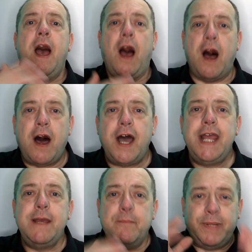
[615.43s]

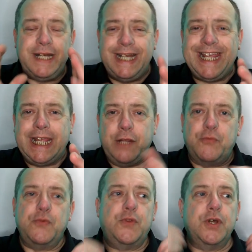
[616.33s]
I
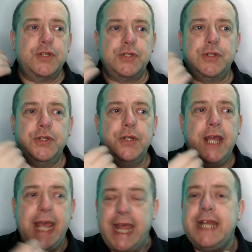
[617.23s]
believe that
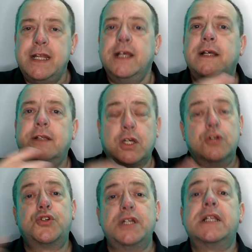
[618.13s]
in
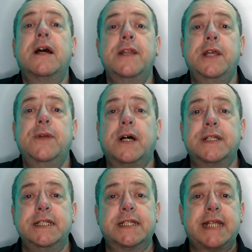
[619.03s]
countries like the
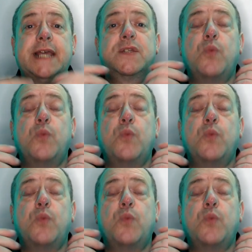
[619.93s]
United States,